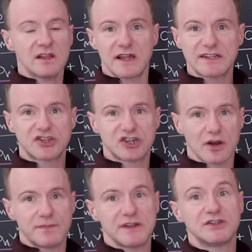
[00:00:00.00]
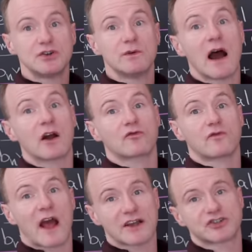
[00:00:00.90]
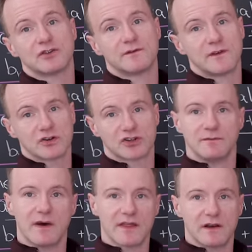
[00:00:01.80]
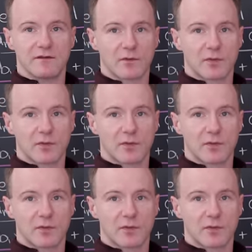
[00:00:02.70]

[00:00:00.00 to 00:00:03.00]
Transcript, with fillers: let's jump into our rational function method of